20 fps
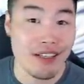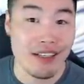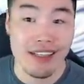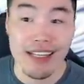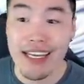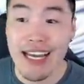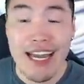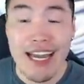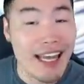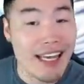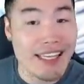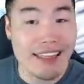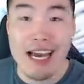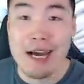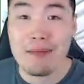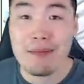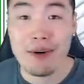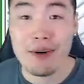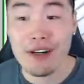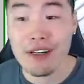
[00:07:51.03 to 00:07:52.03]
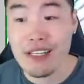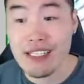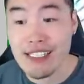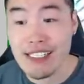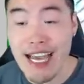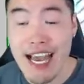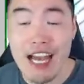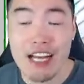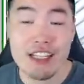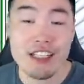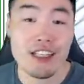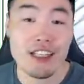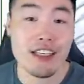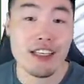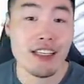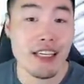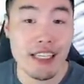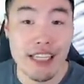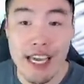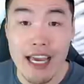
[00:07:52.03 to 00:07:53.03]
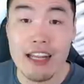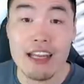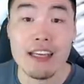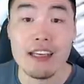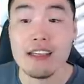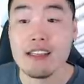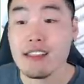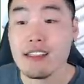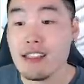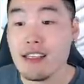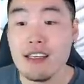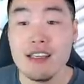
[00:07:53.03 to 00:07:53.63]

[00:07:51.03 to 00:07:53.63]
Like I like that part because he actually can get his,